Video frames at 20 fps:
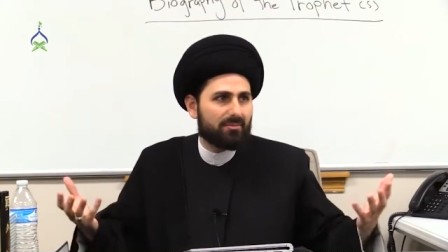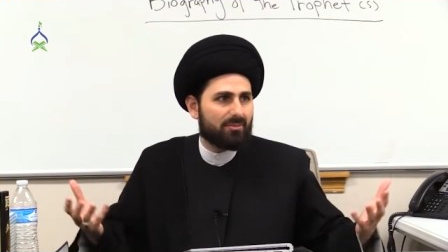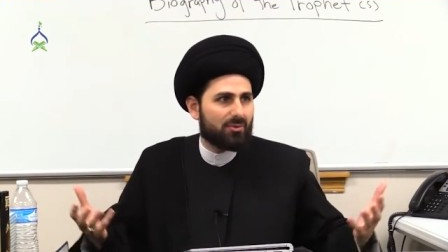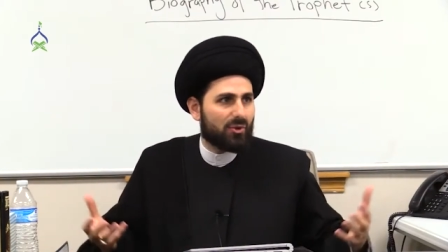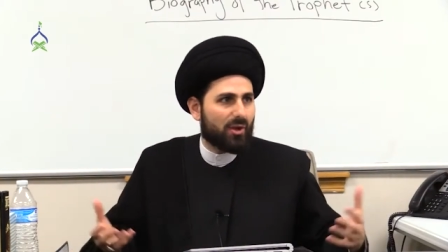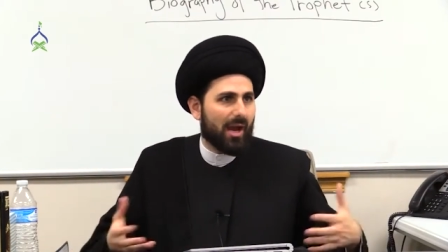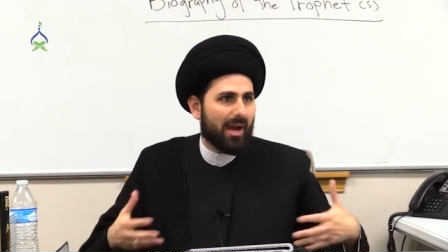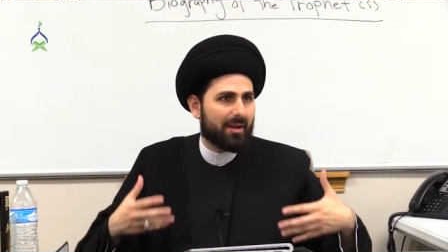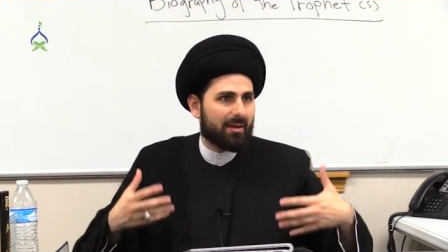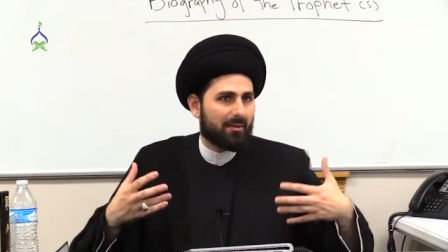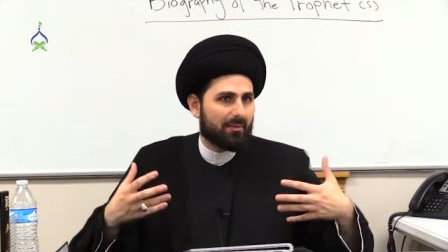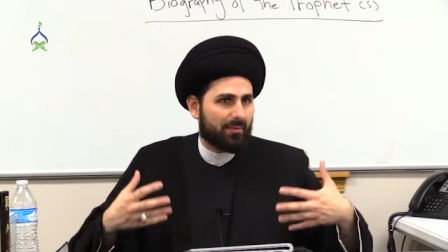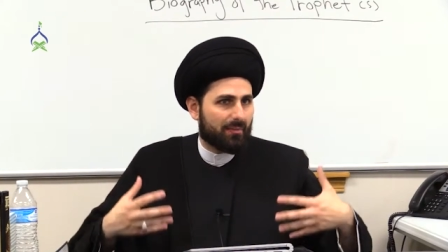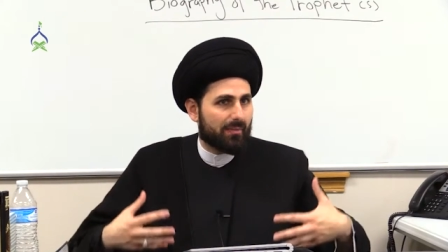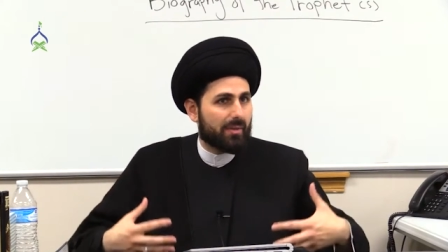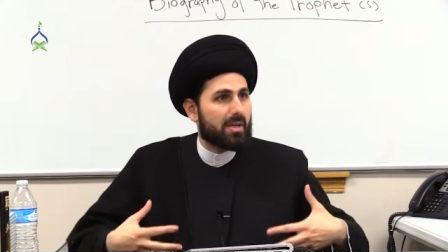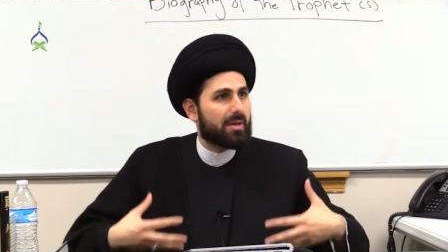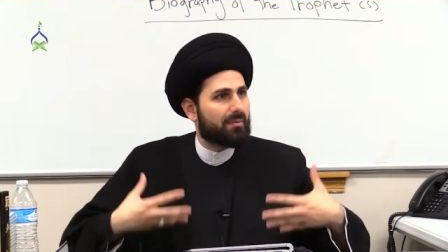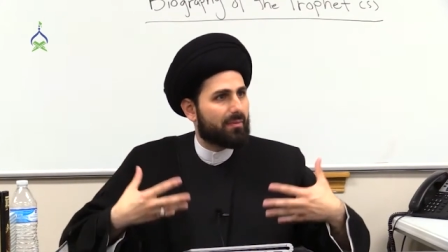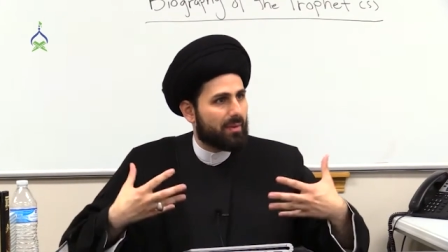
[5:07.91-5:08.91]
to kind
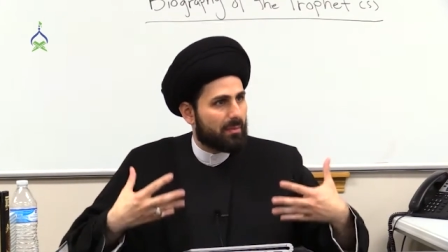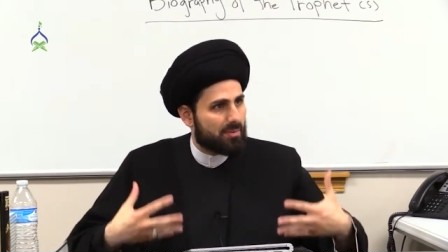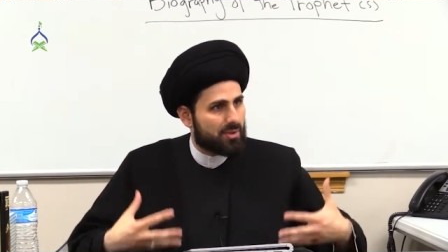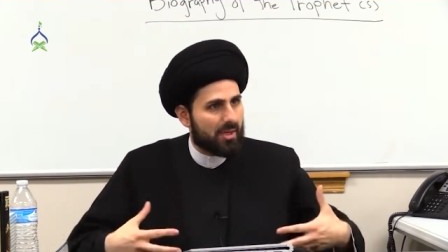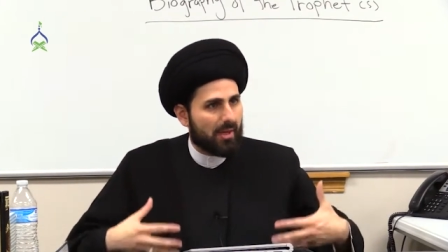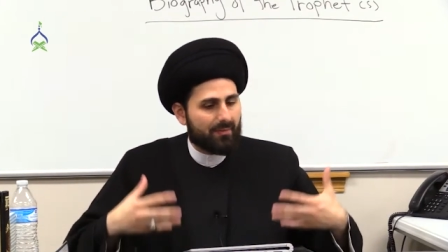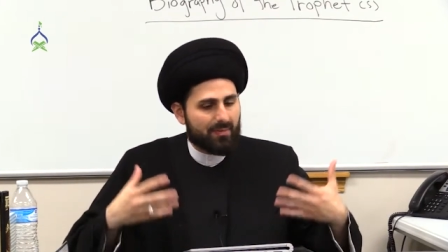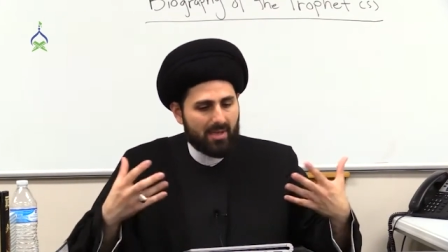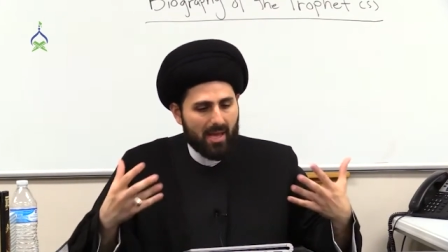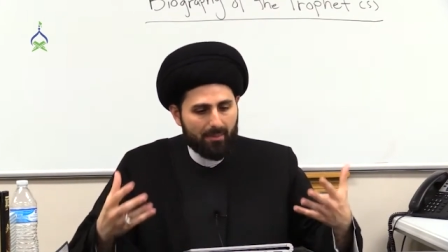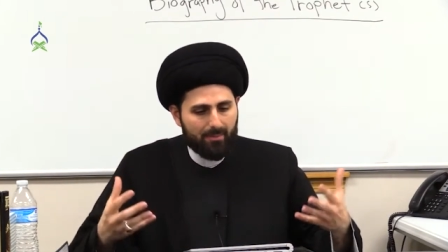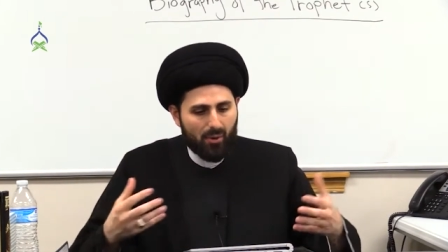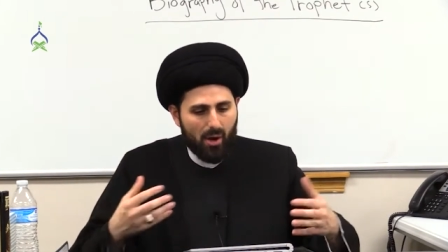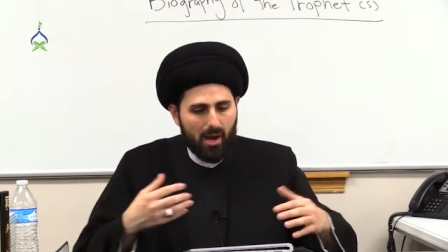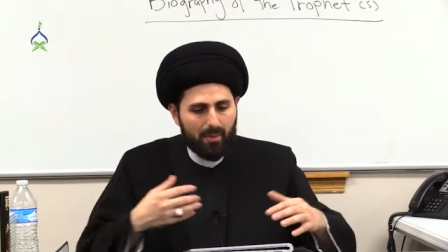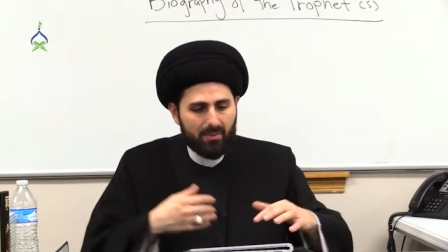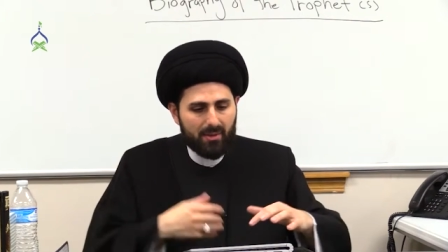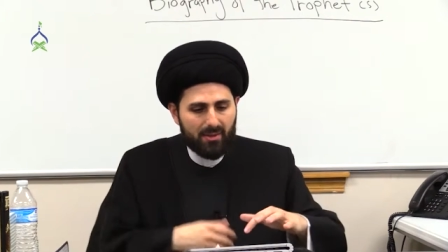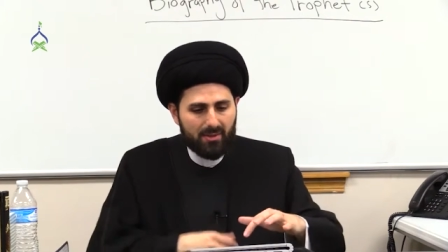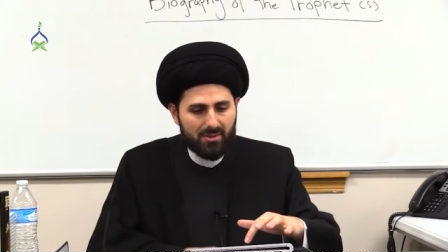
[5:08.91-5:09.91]
of give themselves that
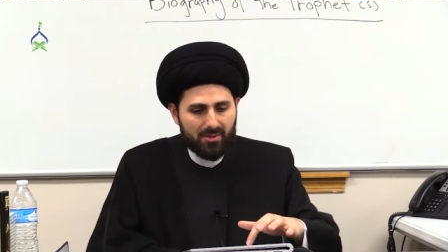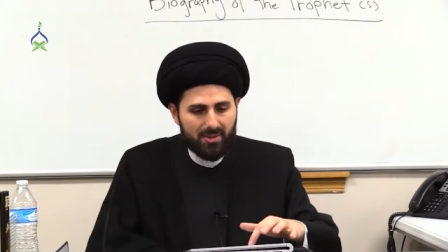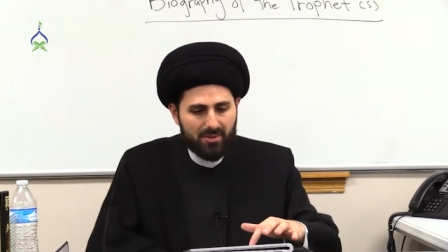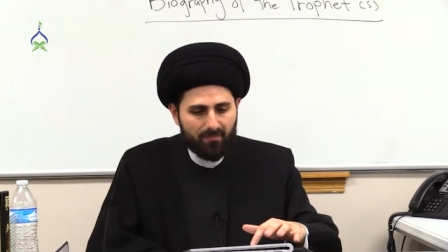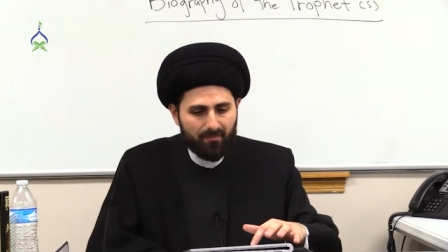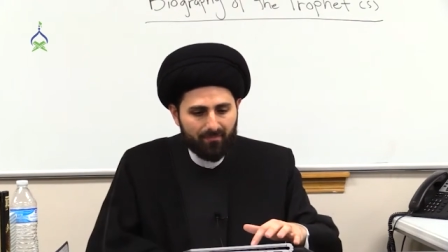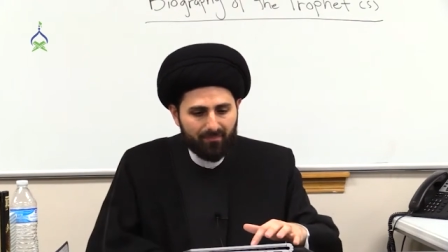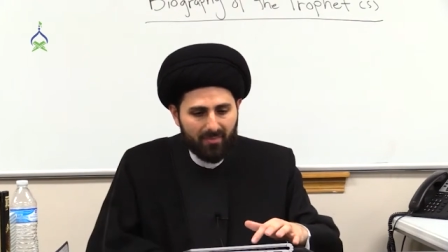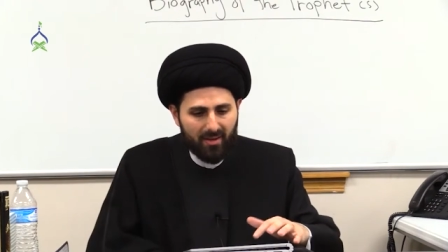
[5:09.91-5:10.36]
prominence.